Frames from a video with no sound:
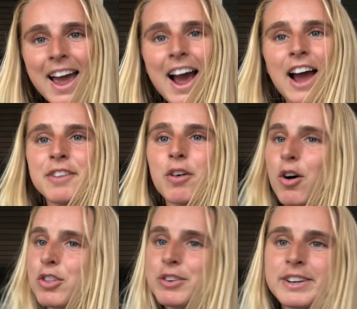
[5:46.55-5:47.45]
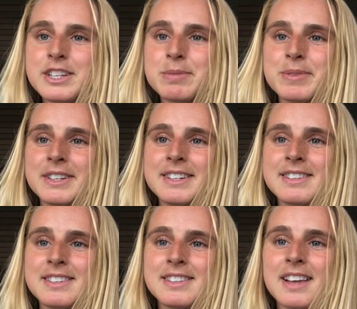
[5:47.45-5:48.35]
Out of all the great
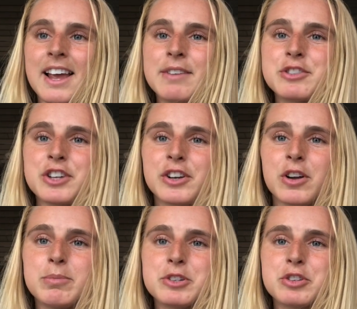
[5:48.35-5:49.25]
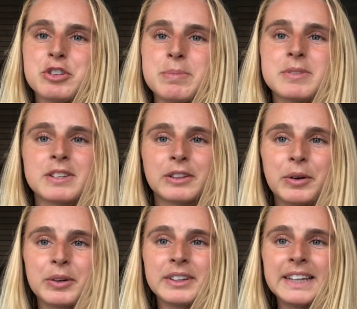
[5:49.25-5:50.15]
experiences I have shared on mission trips
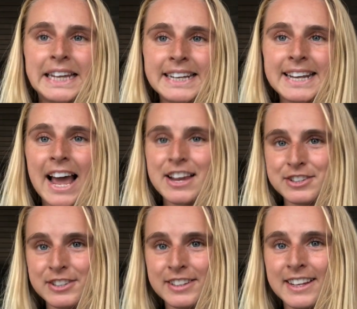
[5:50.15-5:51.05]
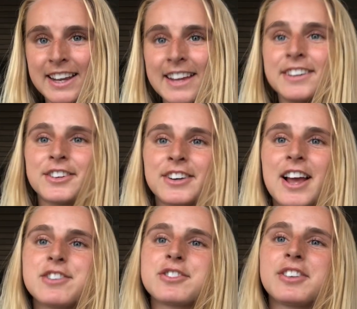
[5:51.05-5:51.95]
locally, nationally, and
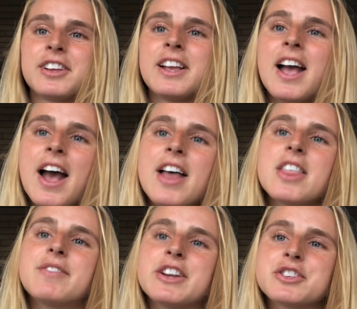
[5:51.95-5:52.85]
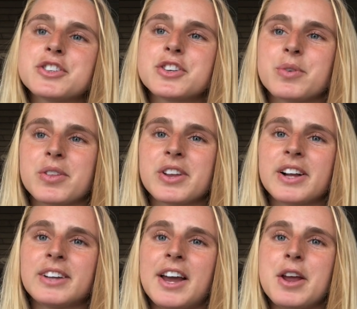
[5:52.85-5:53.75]
internationally, the venture to North
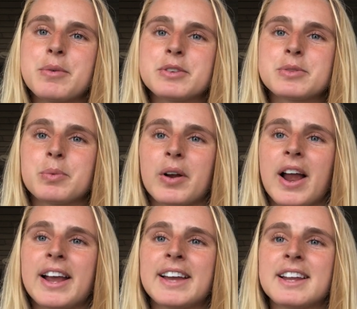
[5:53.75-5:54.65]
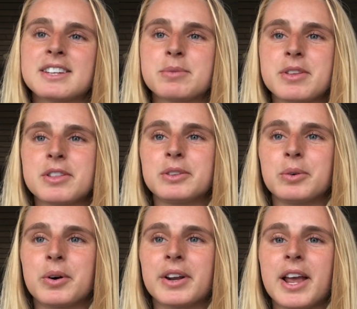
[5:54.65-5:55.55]
Carolina was where I connected with the
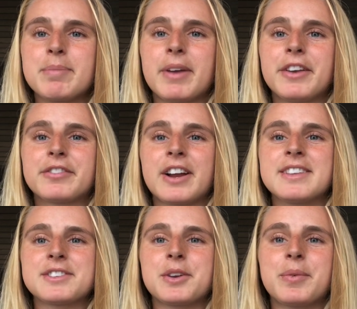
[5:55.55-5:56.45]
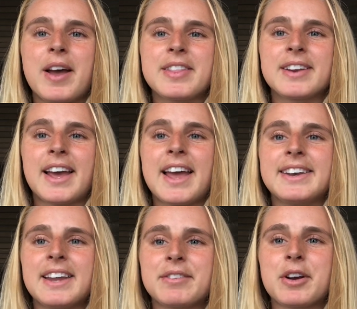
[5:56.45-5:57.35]
Lord and made friends in a way that I had
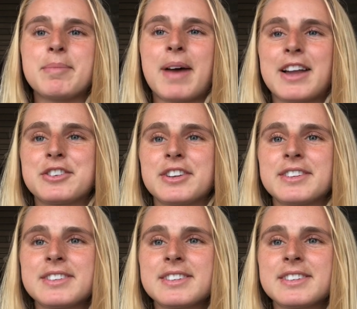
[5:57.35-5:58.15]
never imagined.